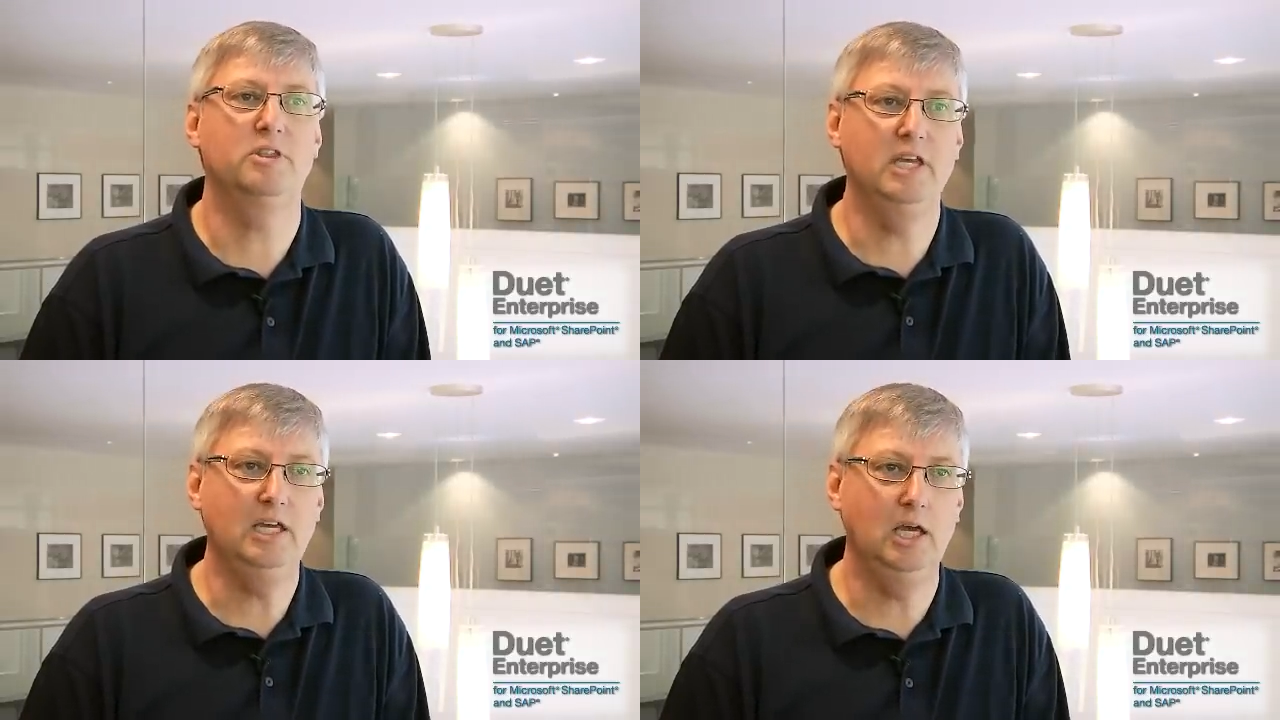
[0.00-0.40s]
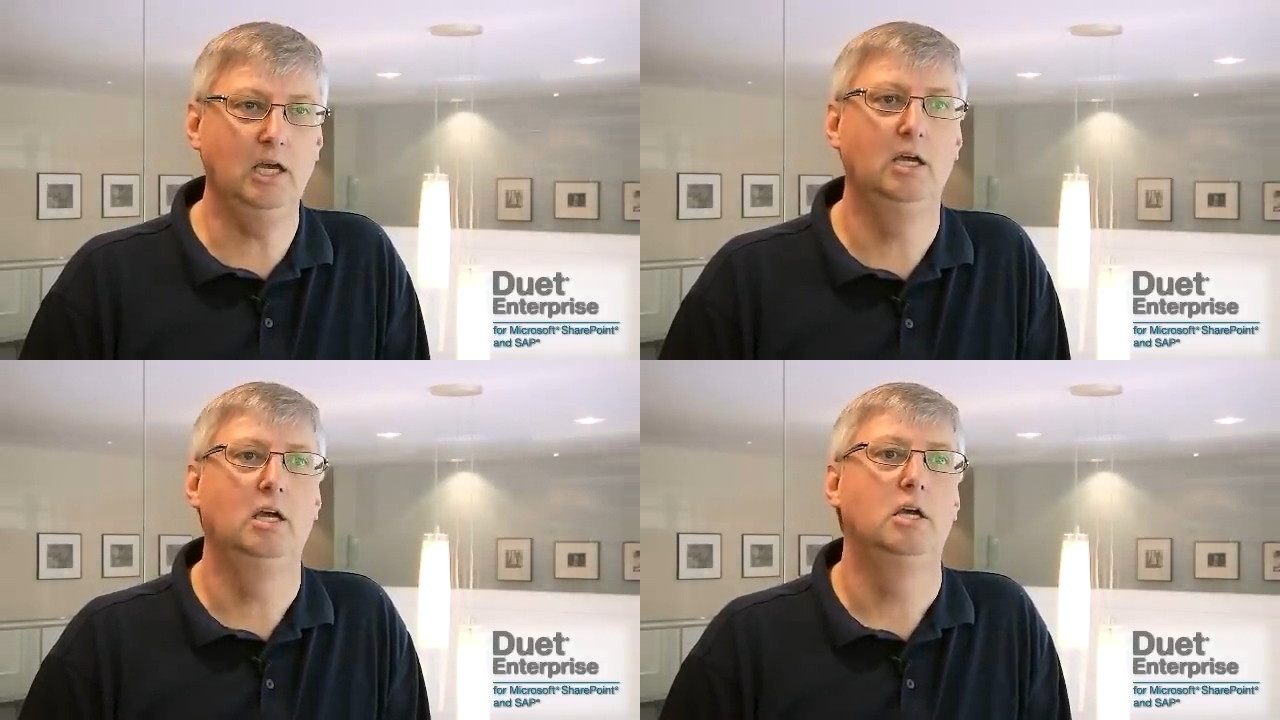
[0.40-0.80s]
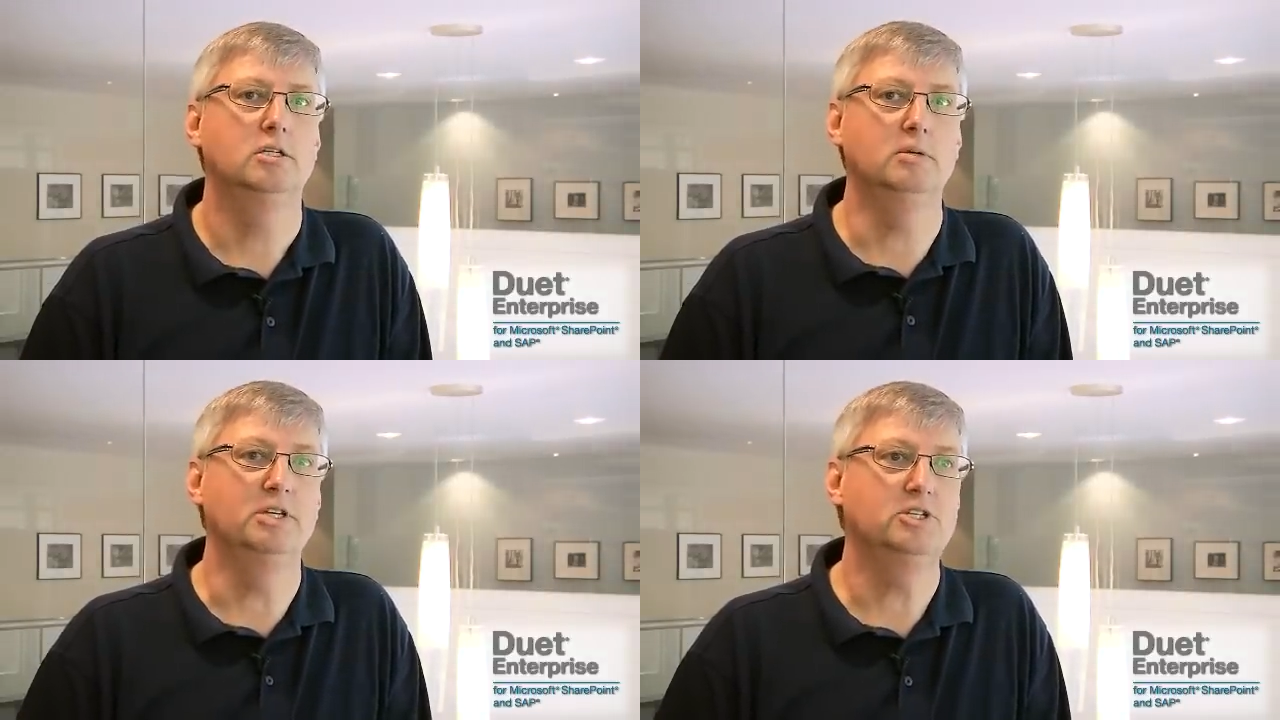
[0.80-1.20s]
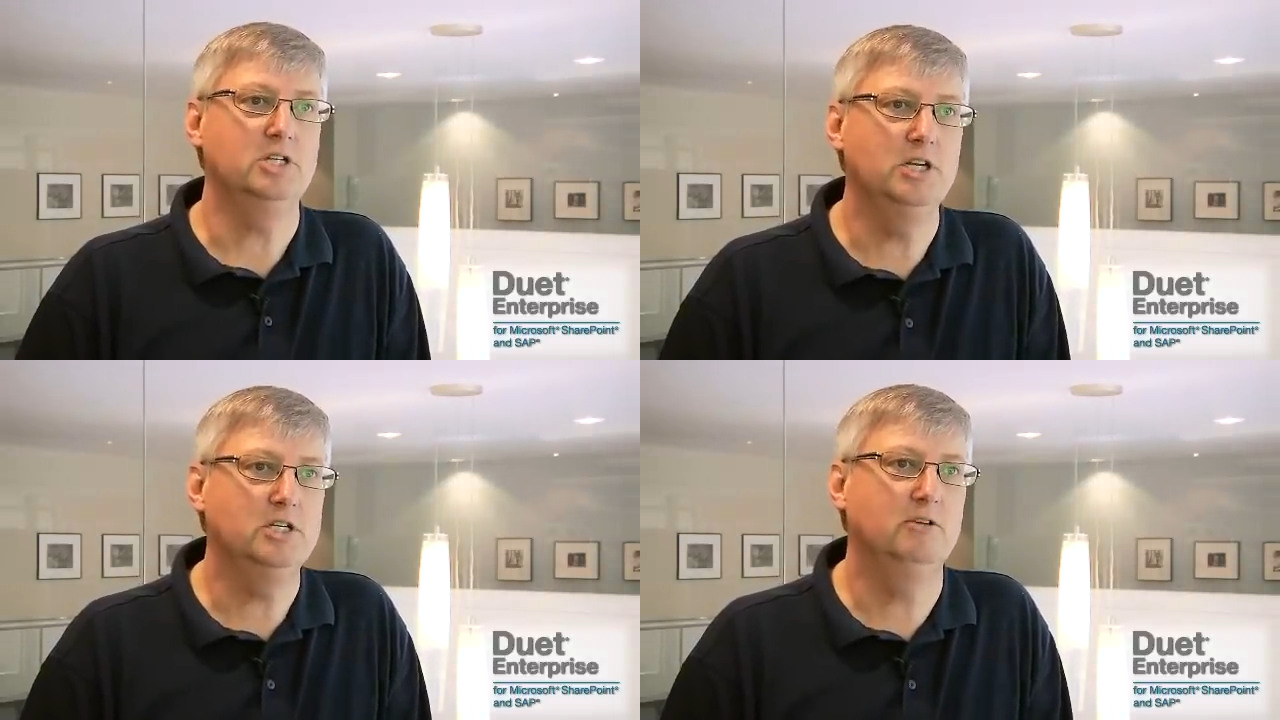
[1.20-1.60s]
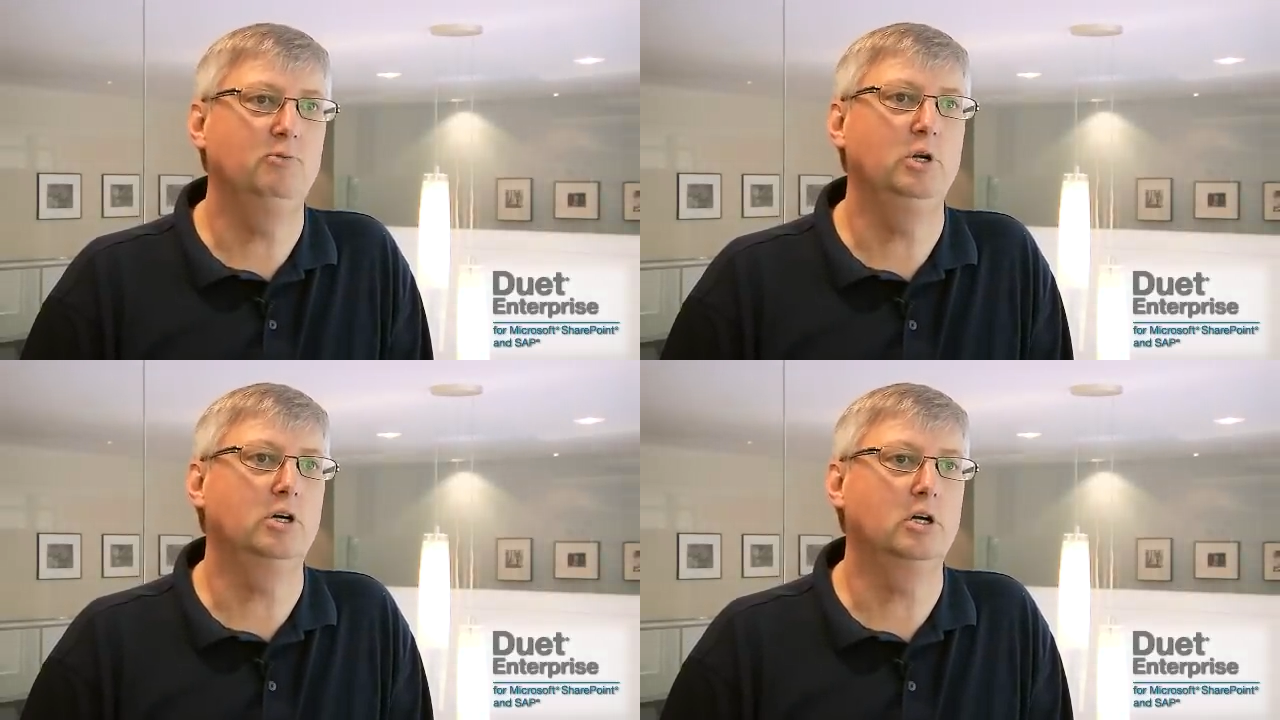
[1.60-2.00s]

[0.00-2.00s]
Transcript: thinking, some extension of what you're